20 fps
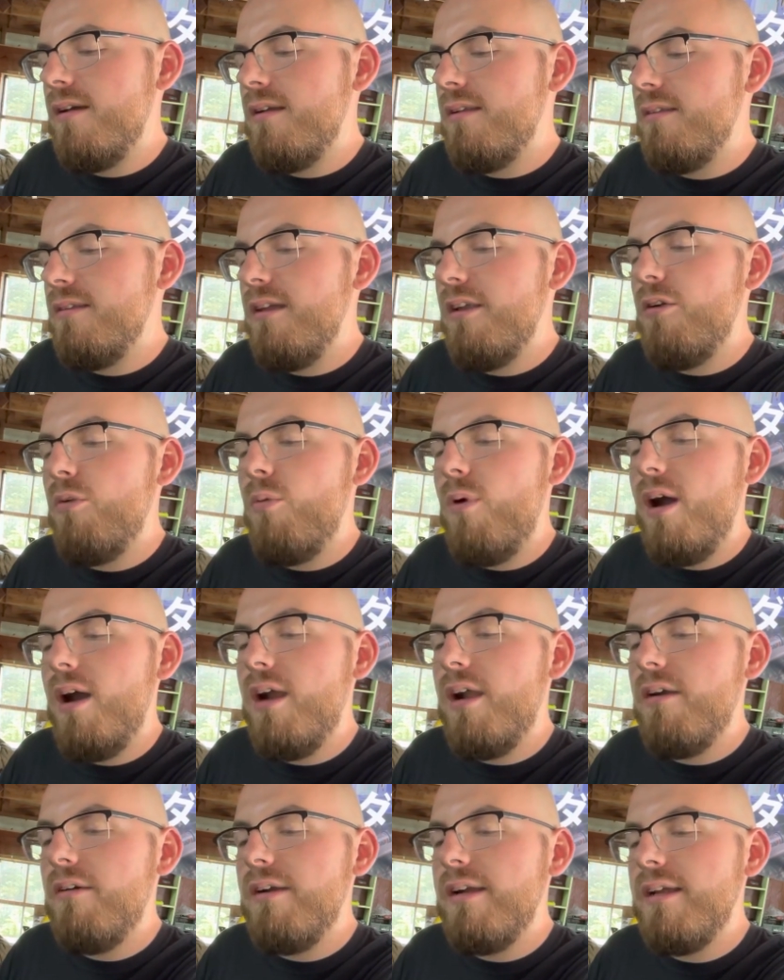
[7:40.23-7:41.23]
little
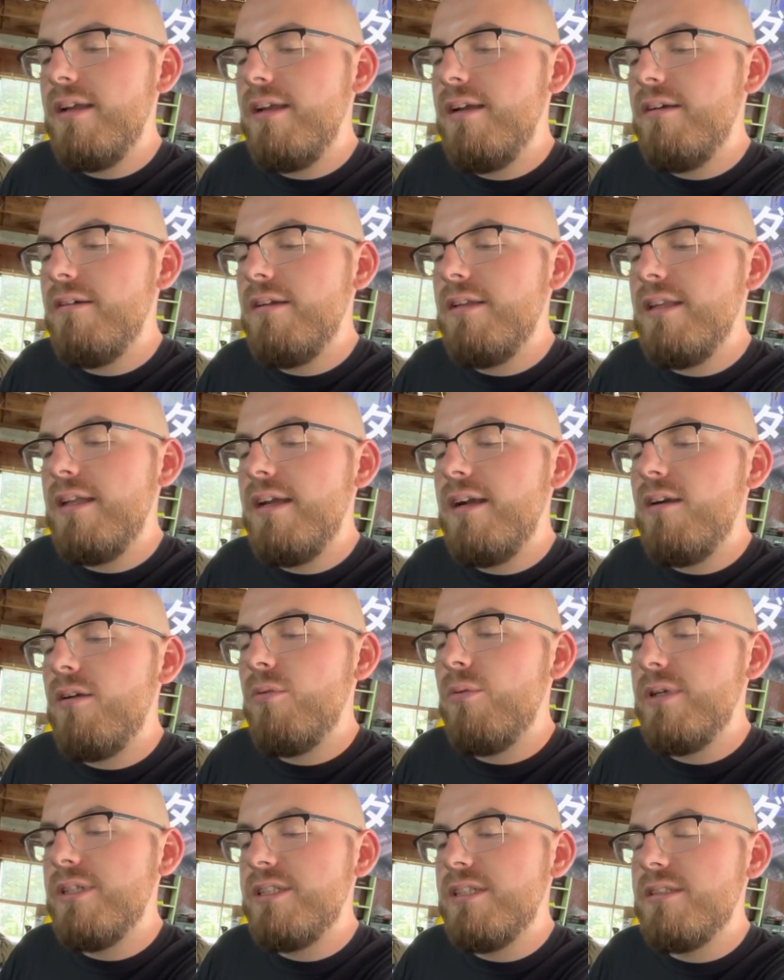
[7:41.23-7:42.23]
wiring here and there,
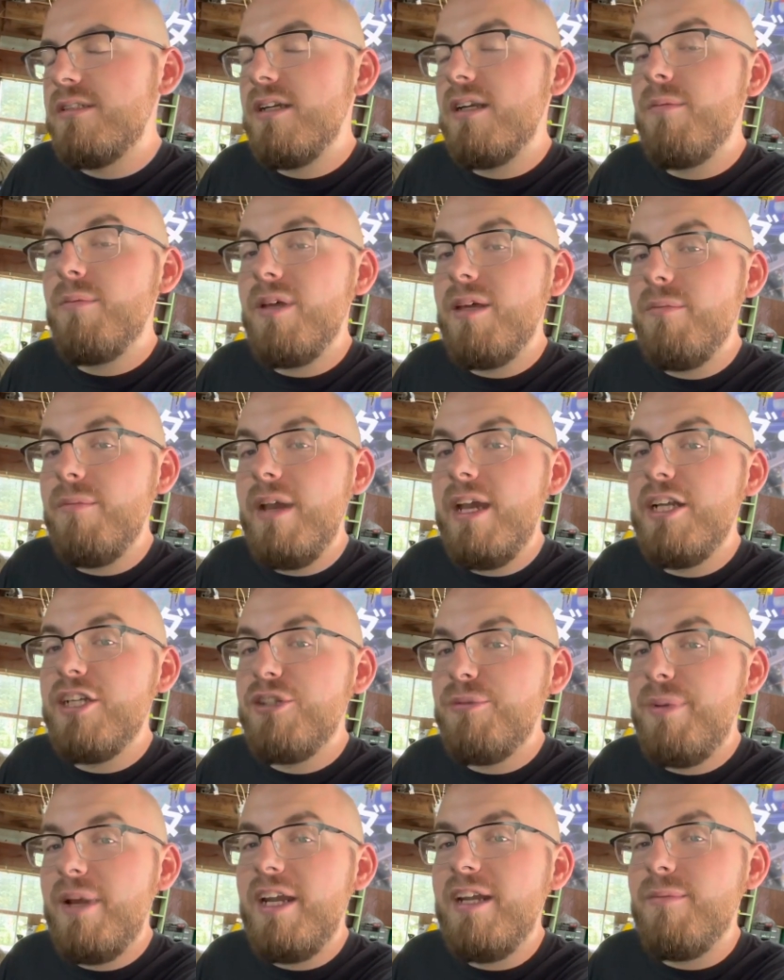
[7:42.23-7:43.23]
which is going to be a major
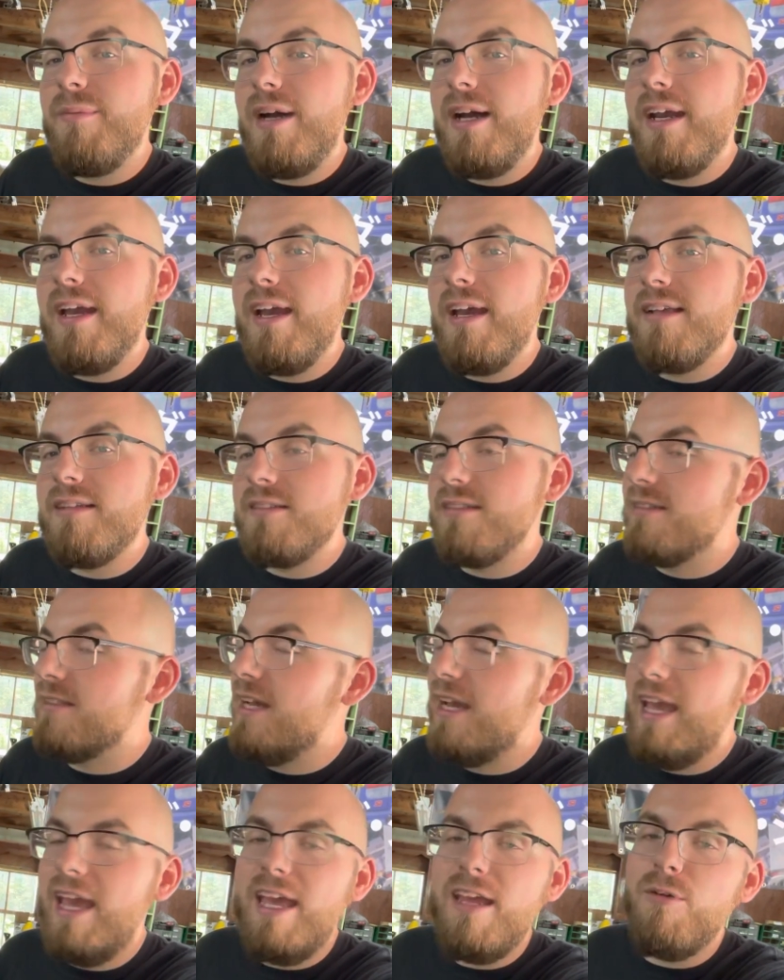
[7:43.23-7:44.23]
pain in my ass because I
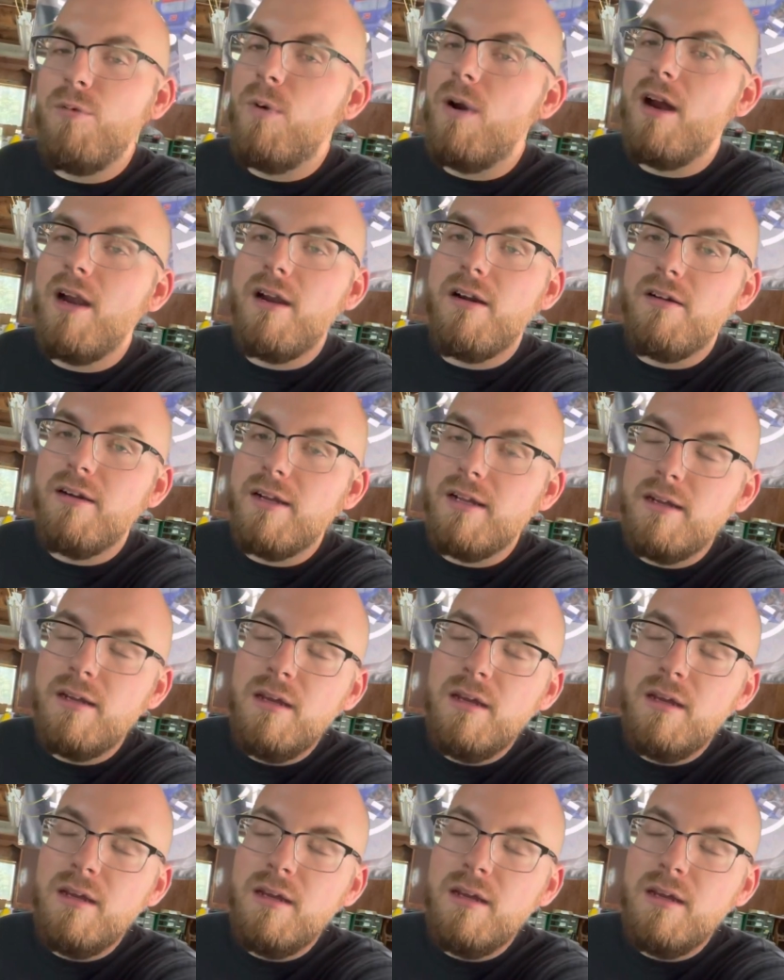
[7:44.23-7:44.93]
hate wiring.